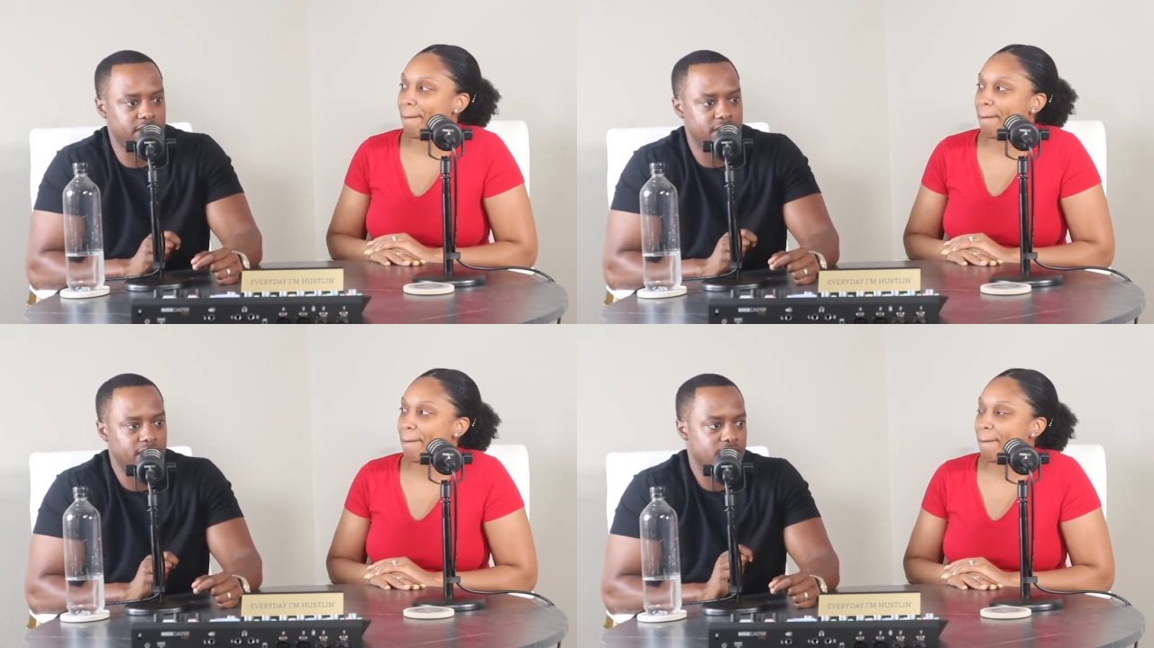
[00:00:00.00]

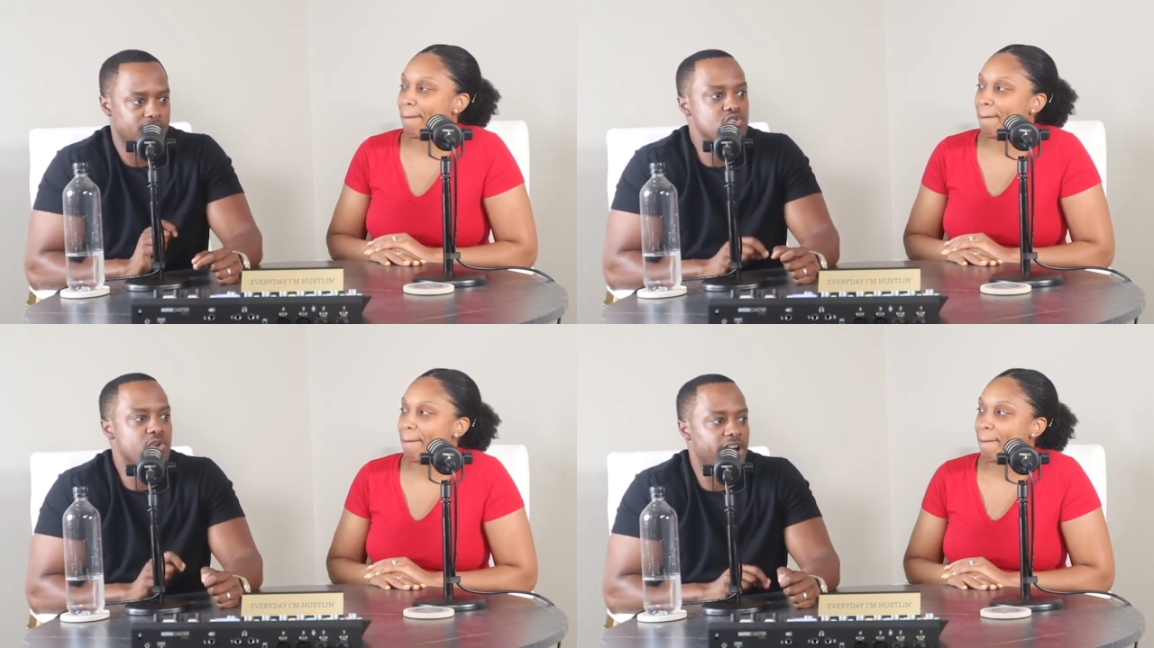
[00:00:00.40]
Speaker 1: you
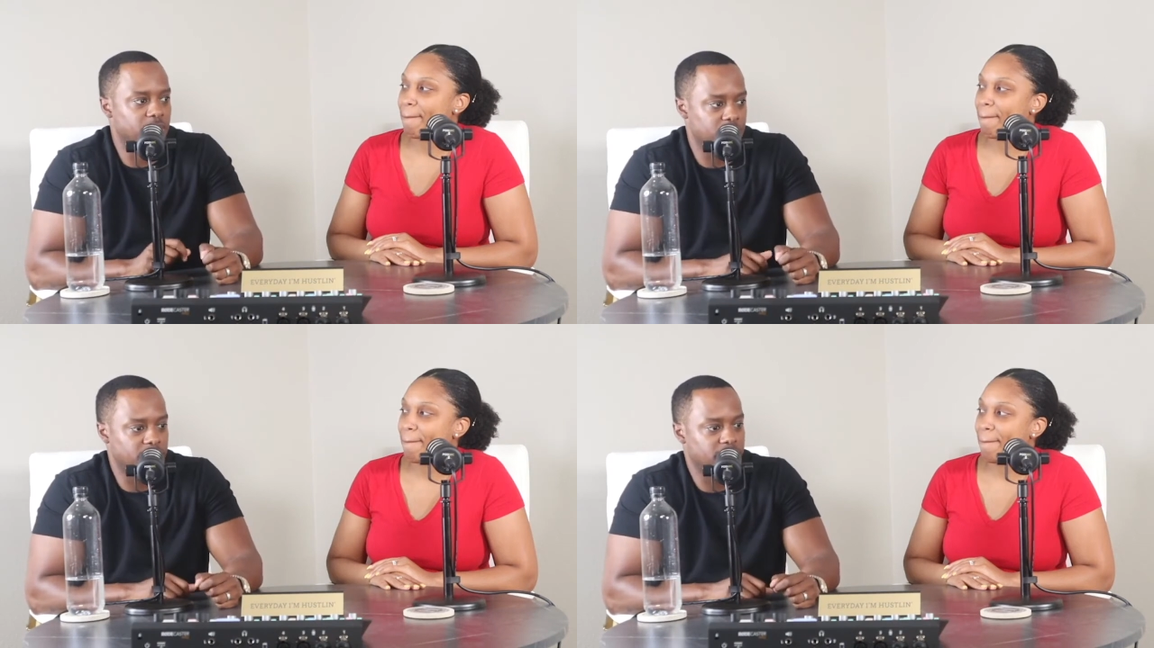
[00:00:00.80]
gotta
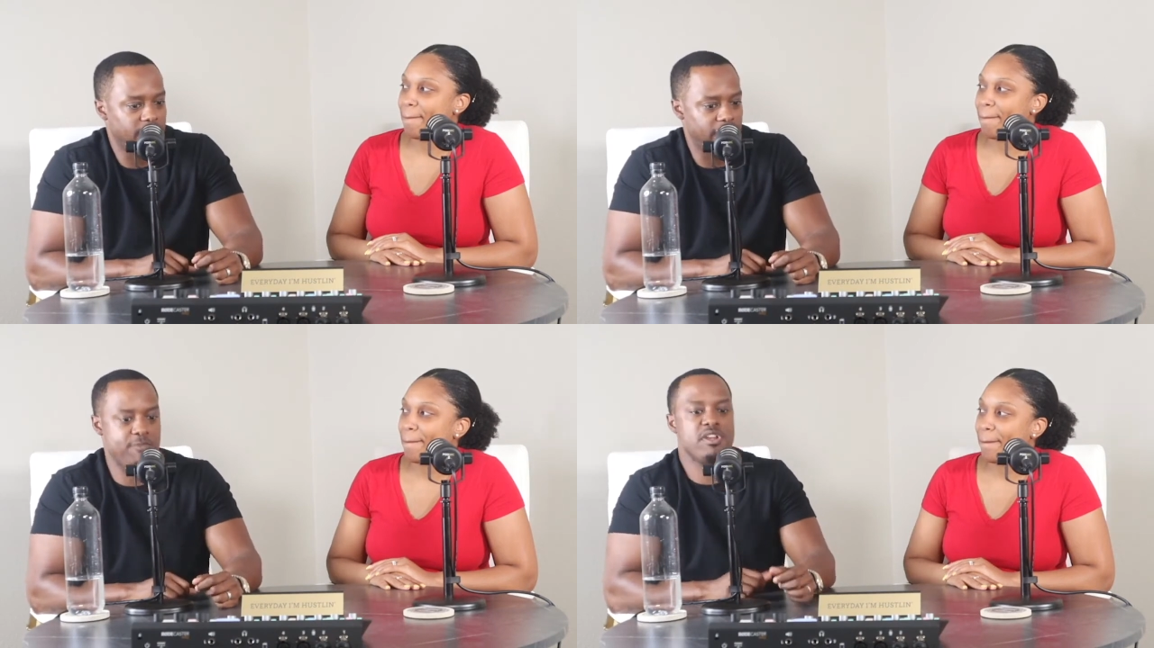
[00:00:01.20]
work, and
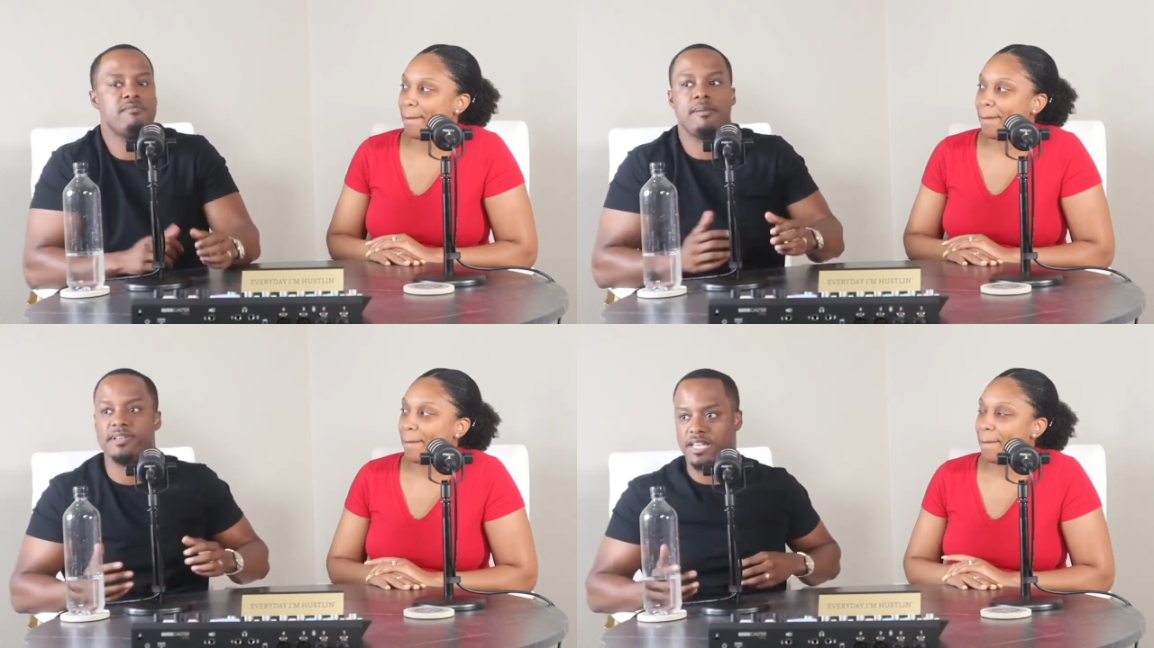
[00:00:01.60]
we may
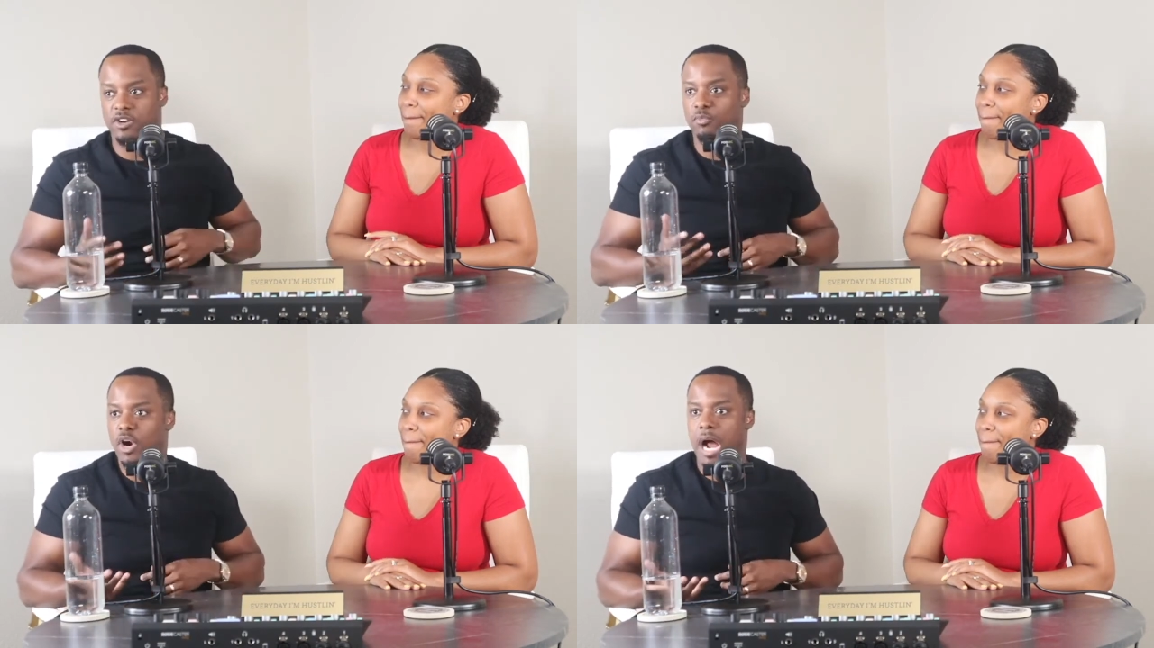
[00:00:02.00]
miss out on more
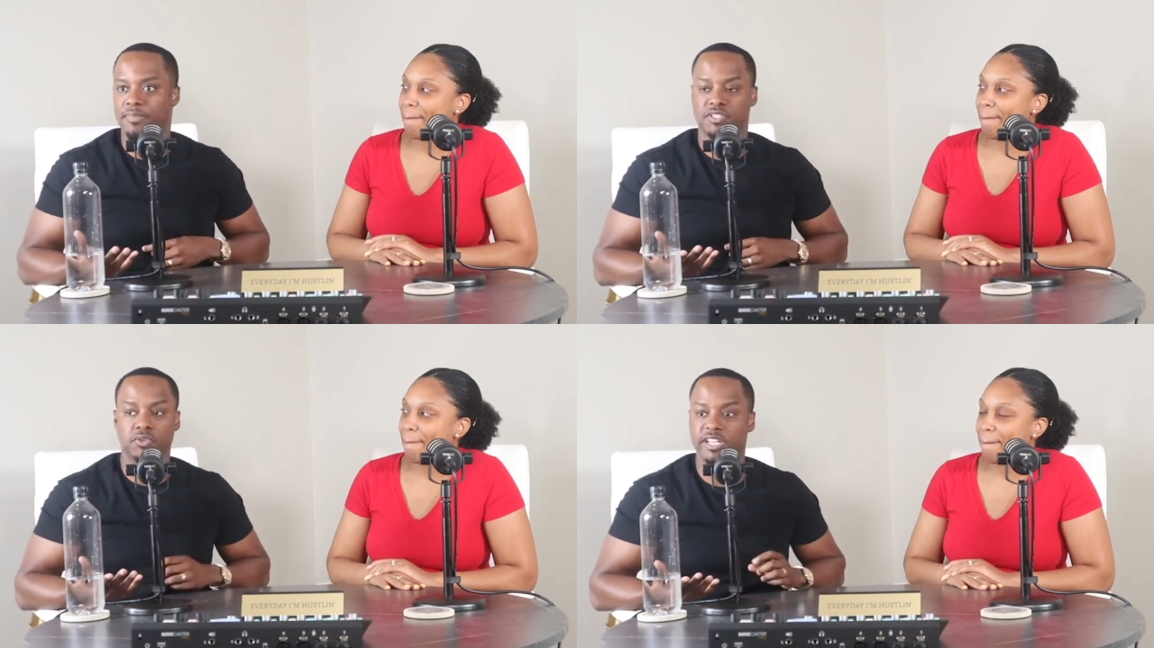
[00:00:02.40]

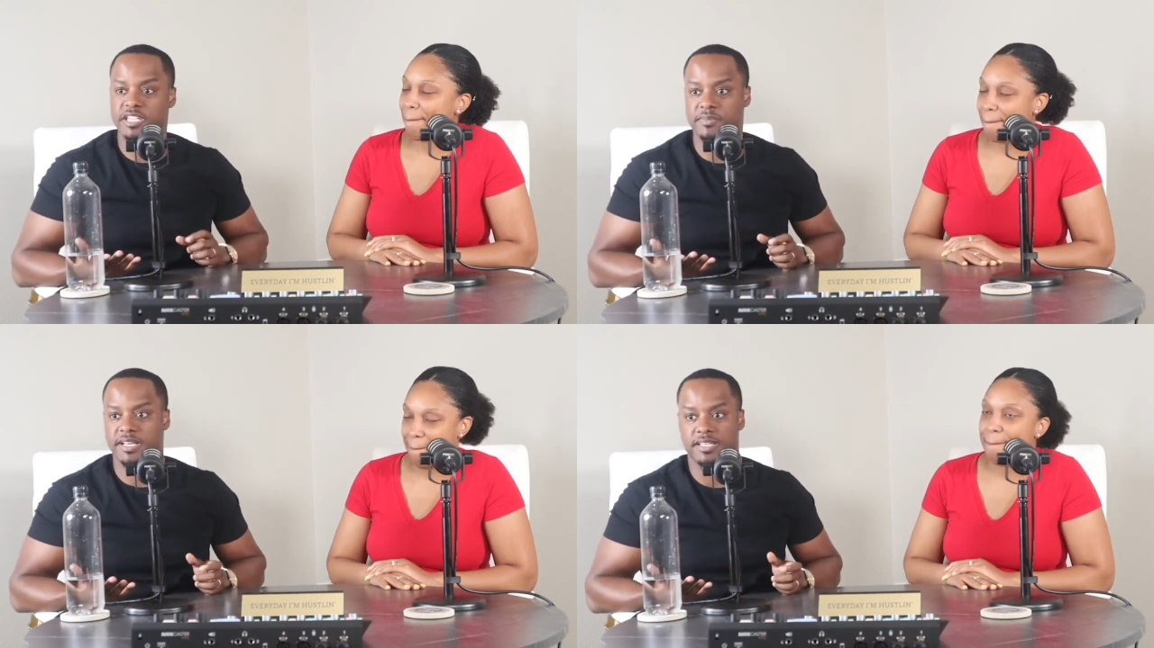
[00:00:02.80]
opportunities
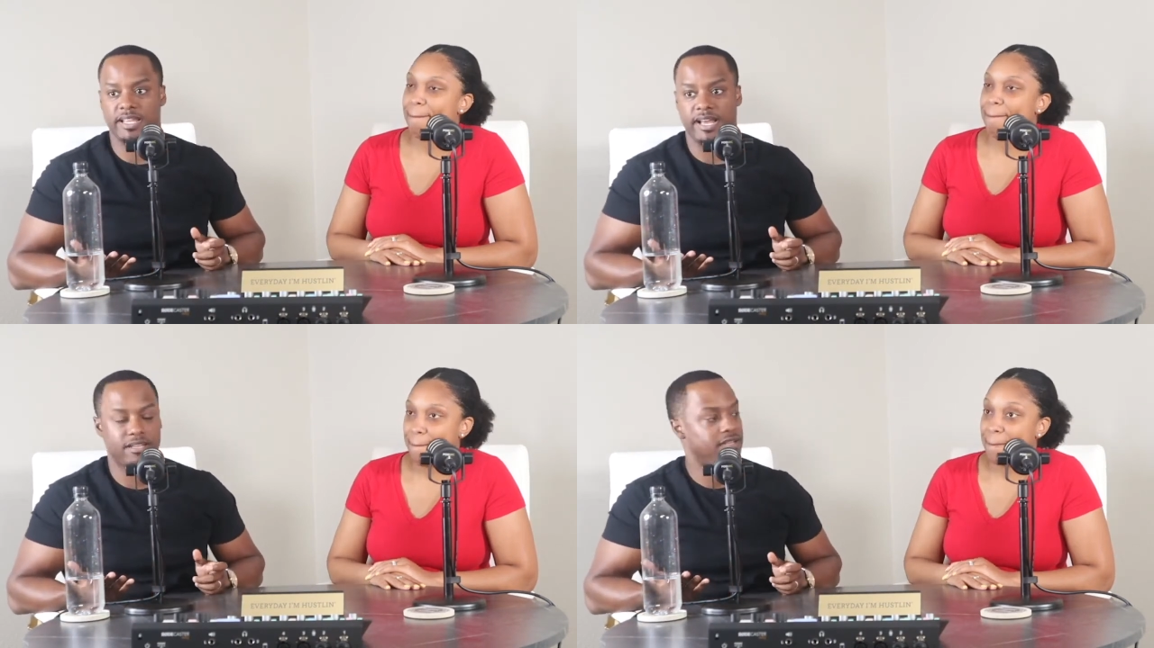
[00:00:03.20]
because of that
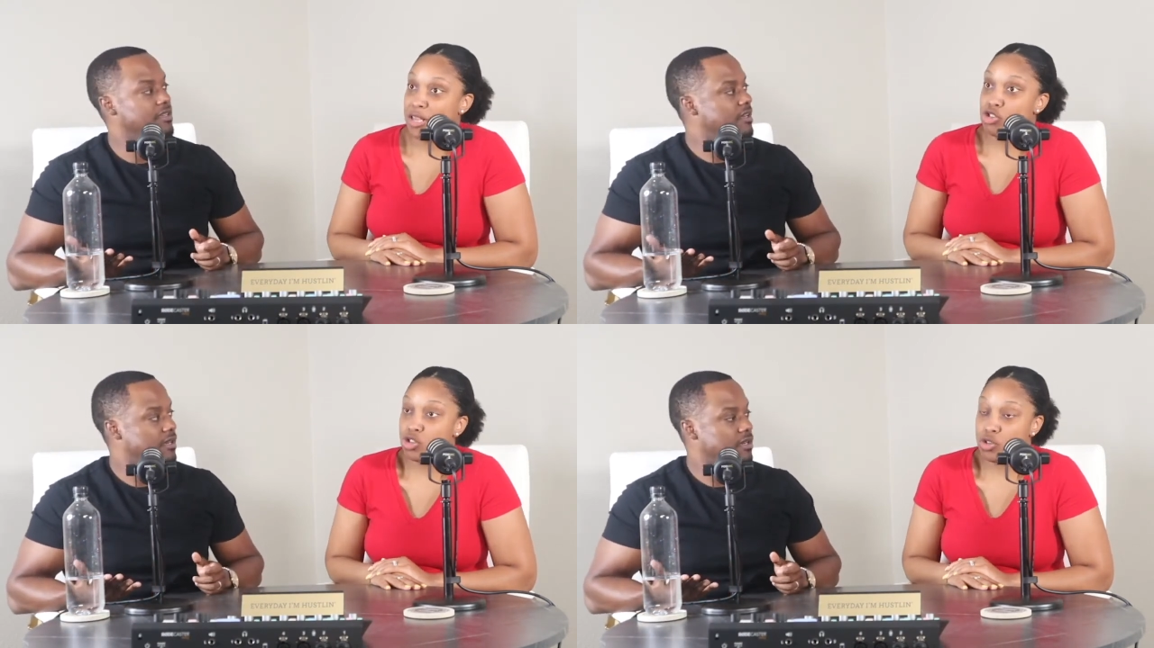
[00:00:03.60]
it's true.